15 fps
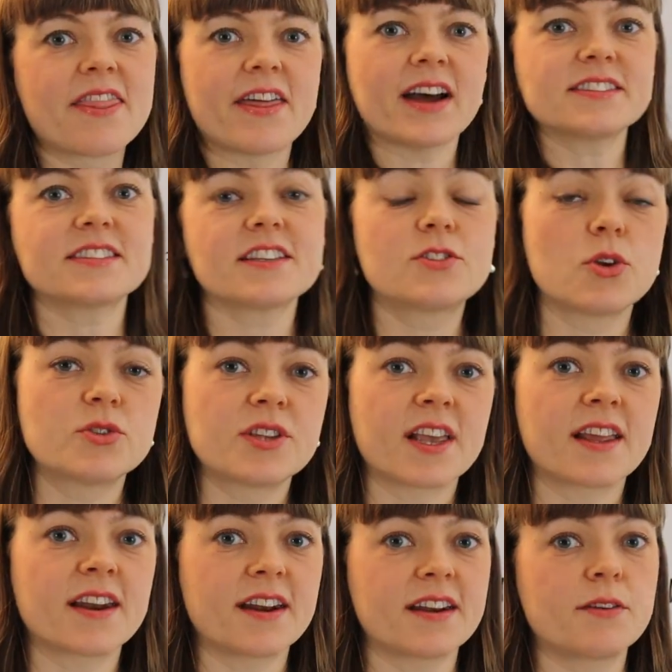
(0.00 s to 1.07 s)
that's
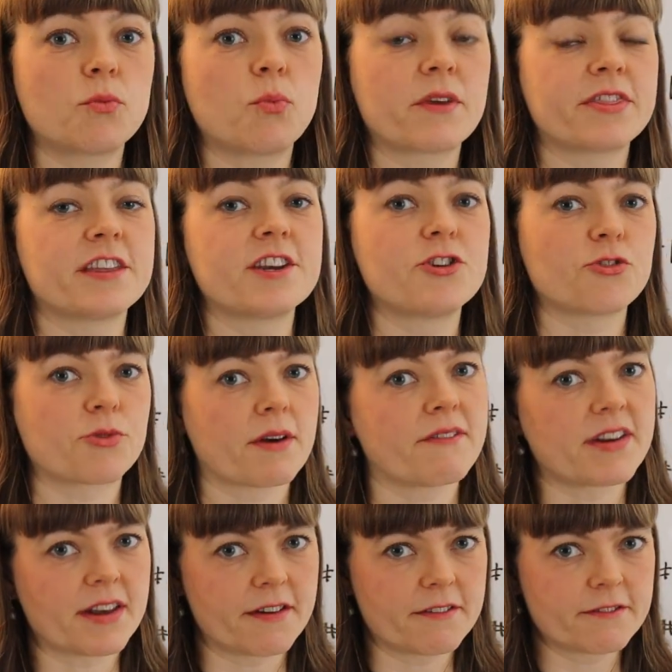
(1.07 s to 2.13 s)
associated with the
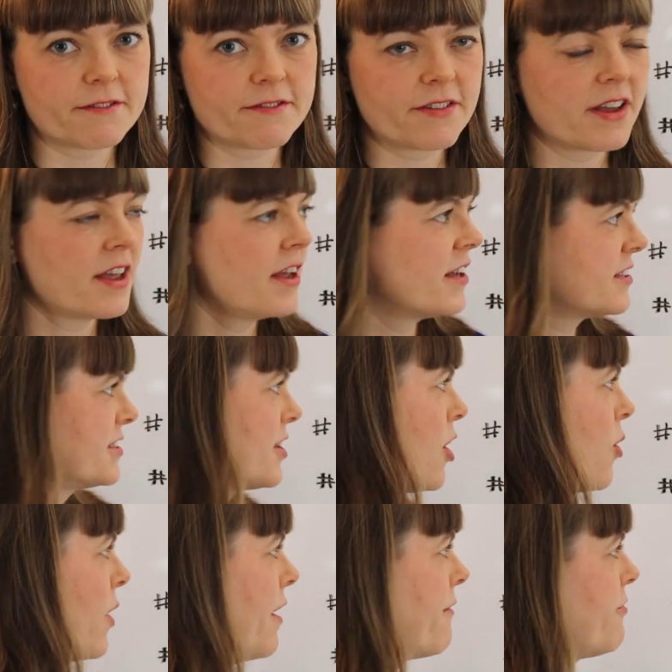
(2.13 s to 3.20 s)
derivative.
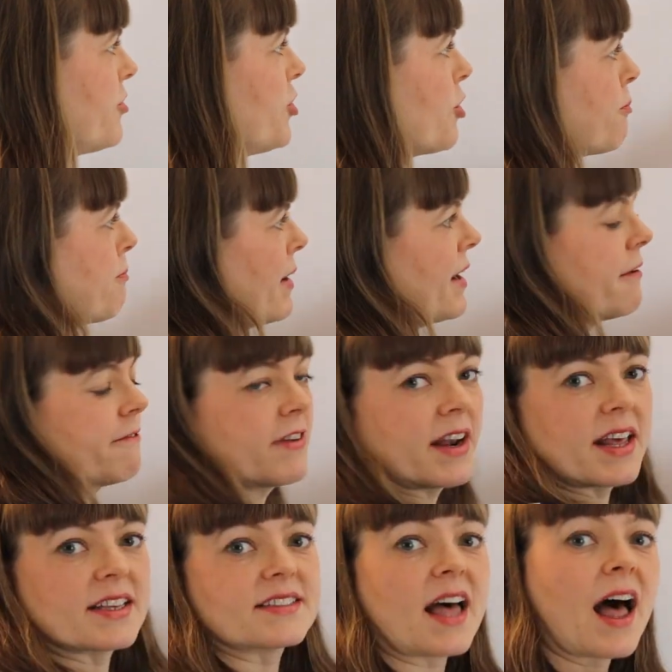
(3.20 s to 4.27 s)
So if your
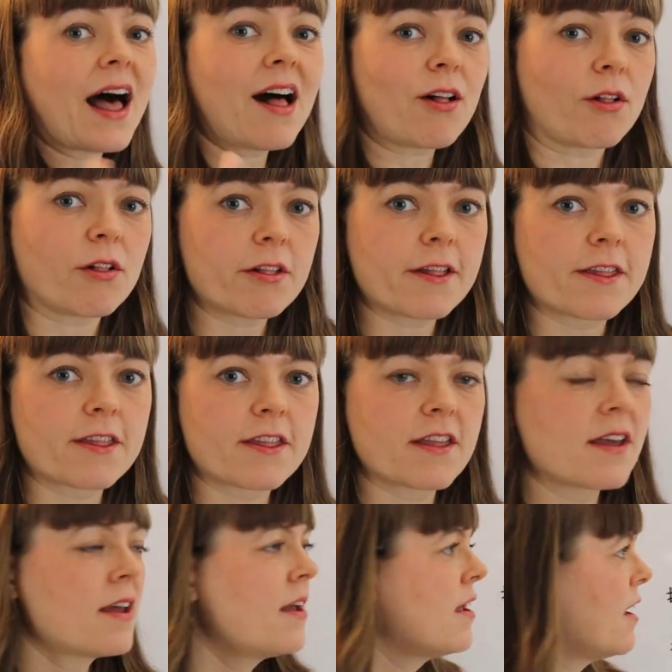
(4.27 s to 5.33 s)
benefit is health,
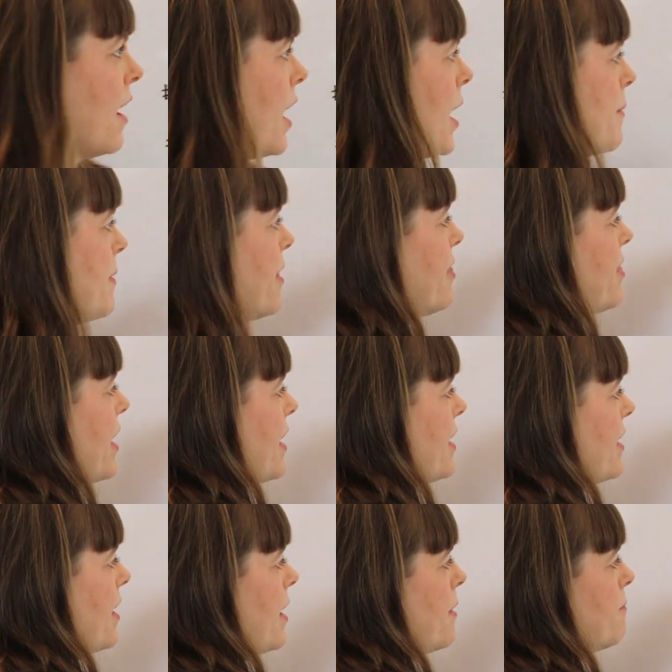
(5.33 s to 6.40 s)
um,
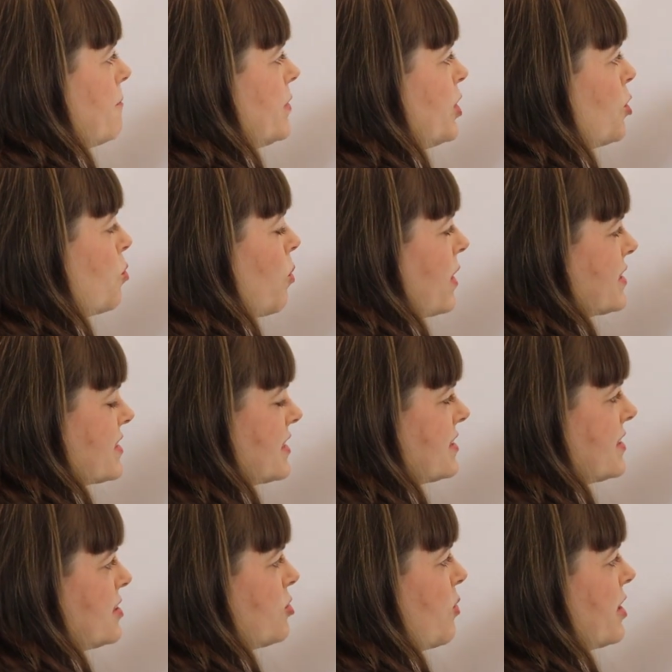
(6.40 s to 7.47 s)
then you want a
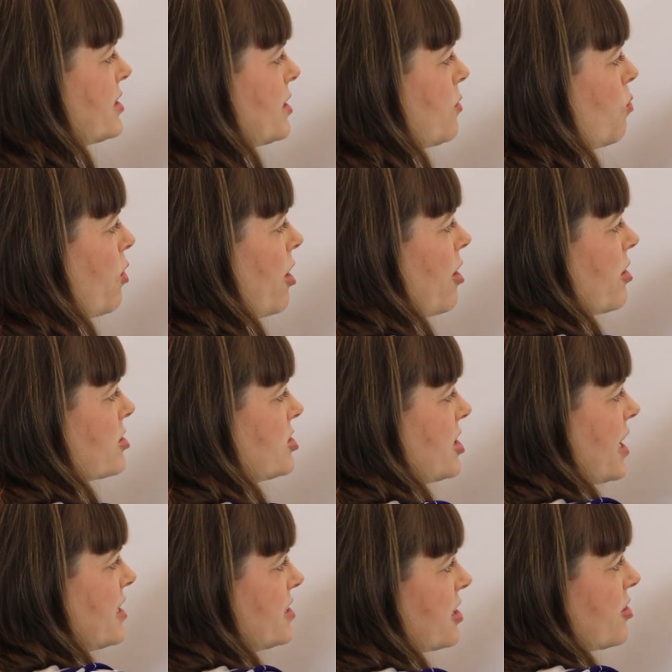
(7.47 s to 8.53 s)
situation where
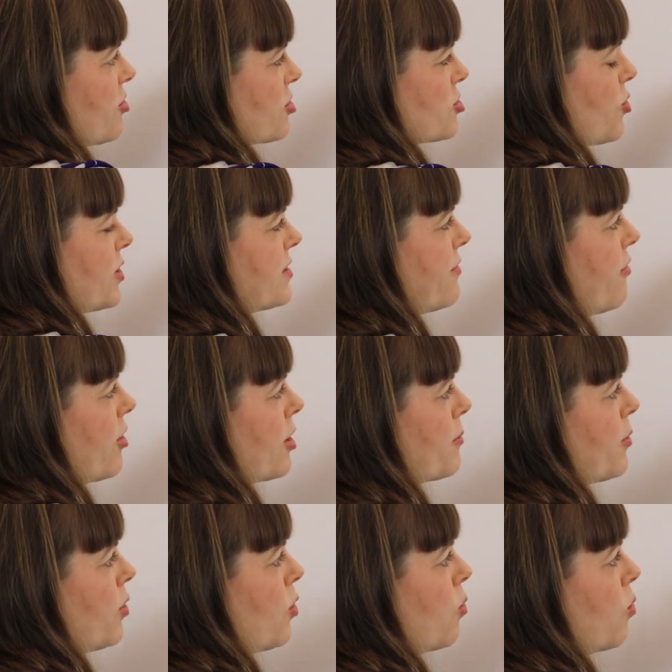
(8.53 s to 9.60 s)
changing your choice
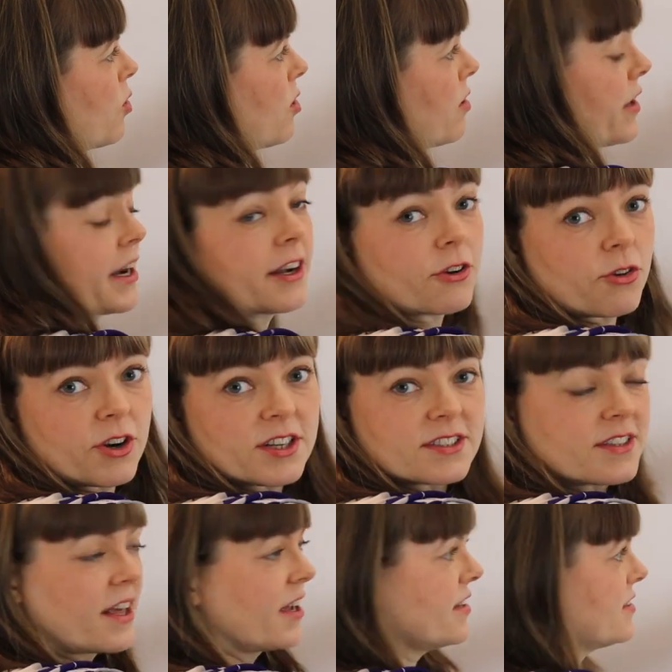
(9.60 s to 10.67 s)
variable will
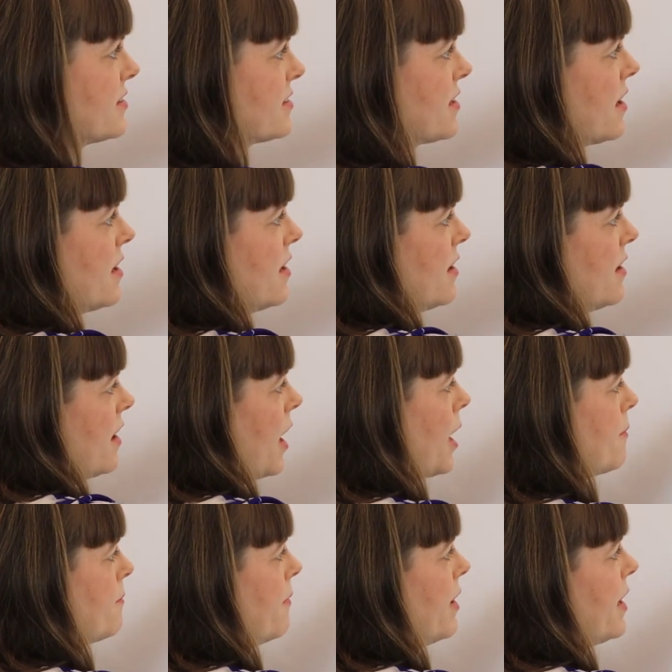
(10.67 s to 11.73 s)
increase this,
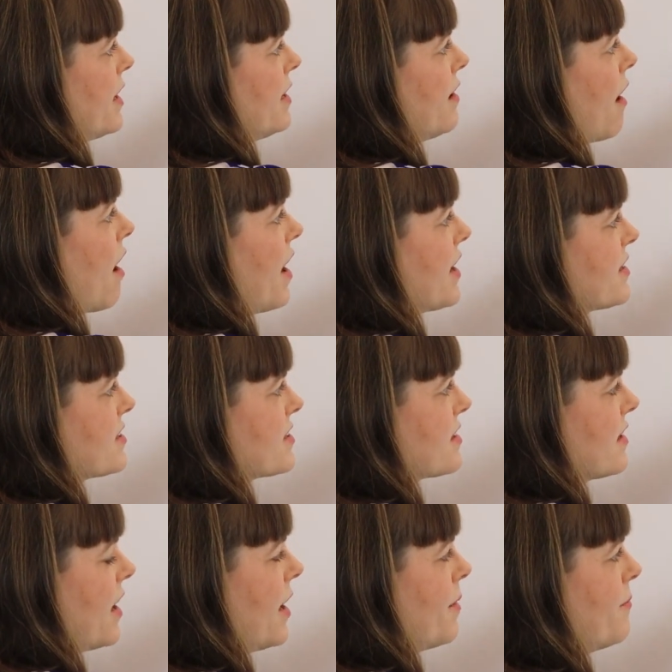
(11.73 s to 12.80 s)
um, not
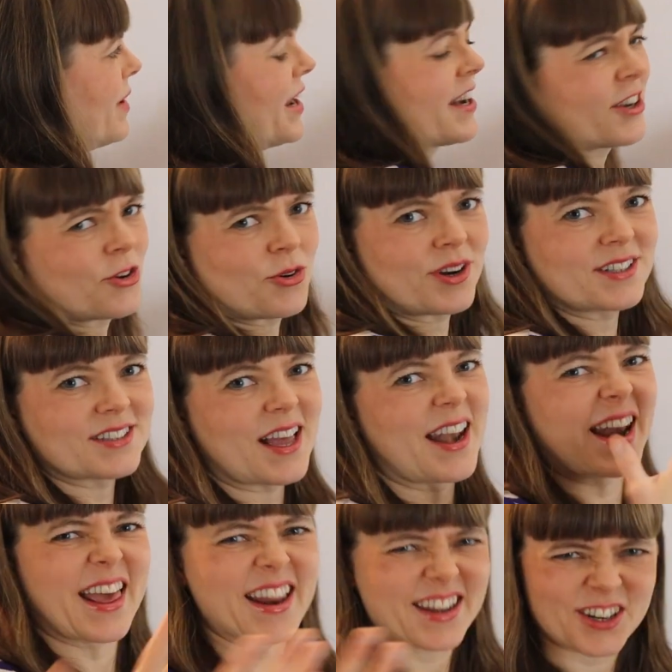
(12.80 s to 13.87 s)
um, increase
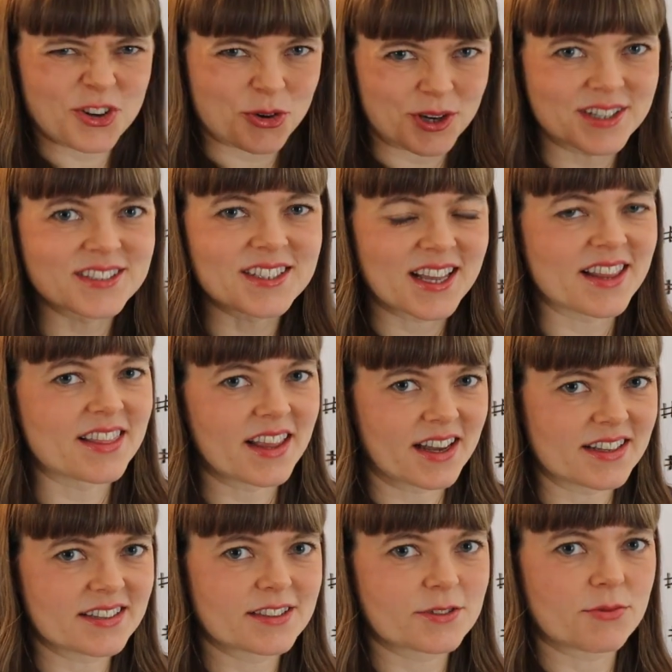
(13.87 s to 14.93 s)
and increase in
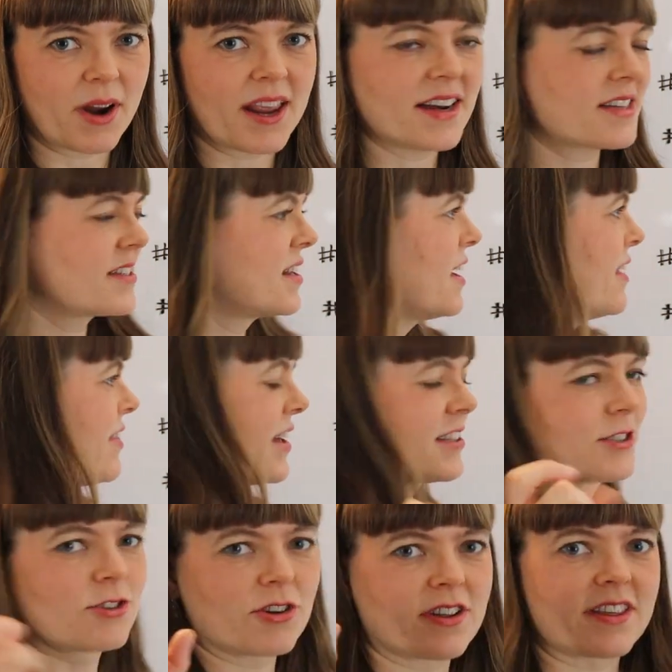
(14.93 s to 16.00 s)
this rate.
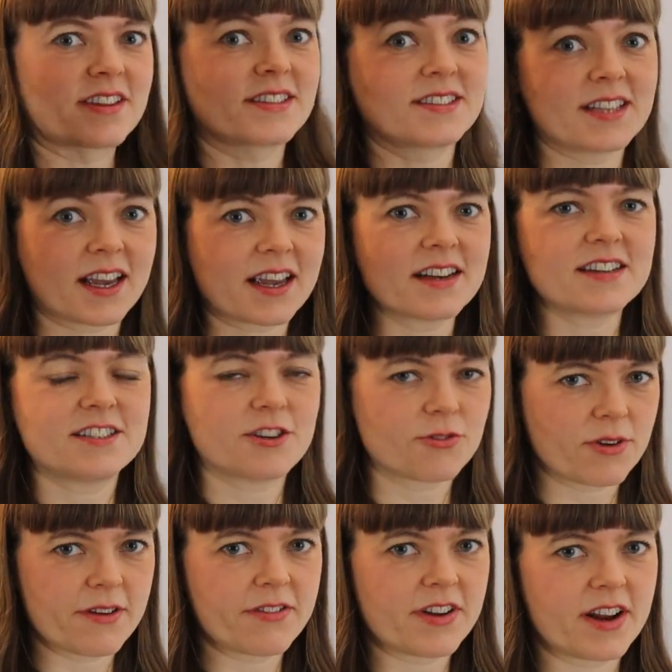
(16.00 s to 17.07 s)
That's sort of the second
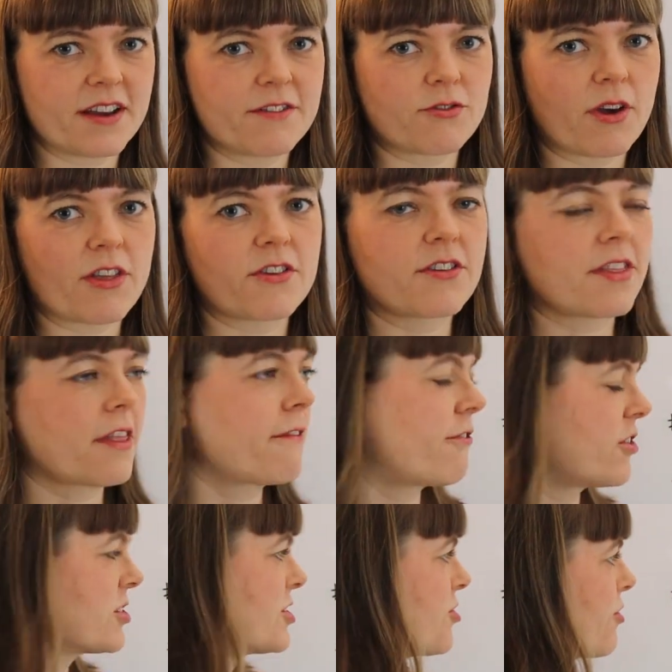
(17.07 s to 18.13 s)
derivative rather than the
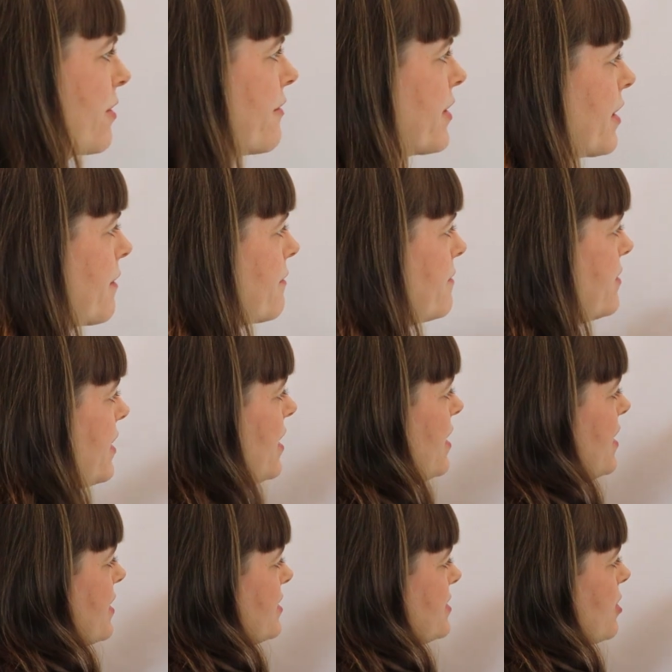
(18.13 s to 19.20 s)
first derivative.
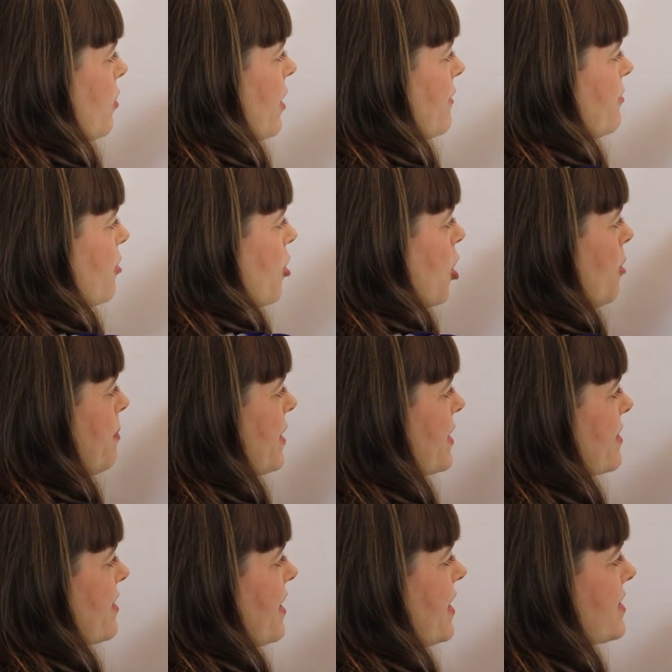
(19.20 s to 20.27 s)
So if you're
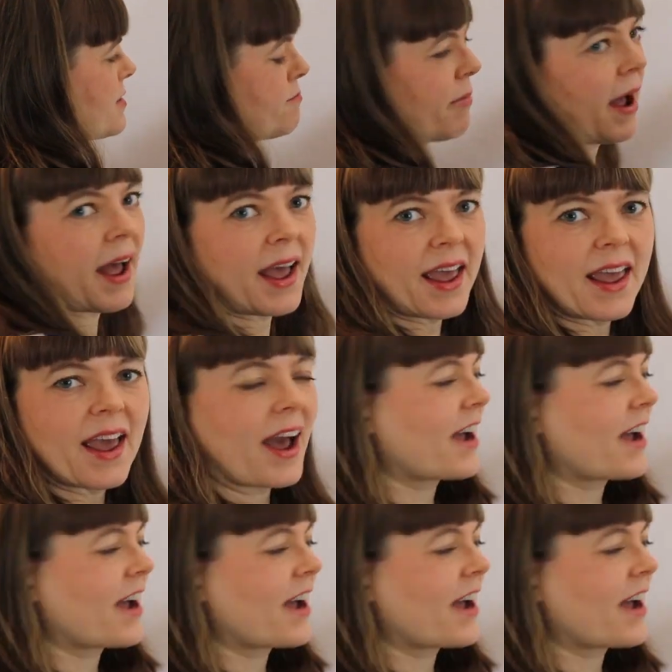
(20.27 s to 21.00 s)
hoping that by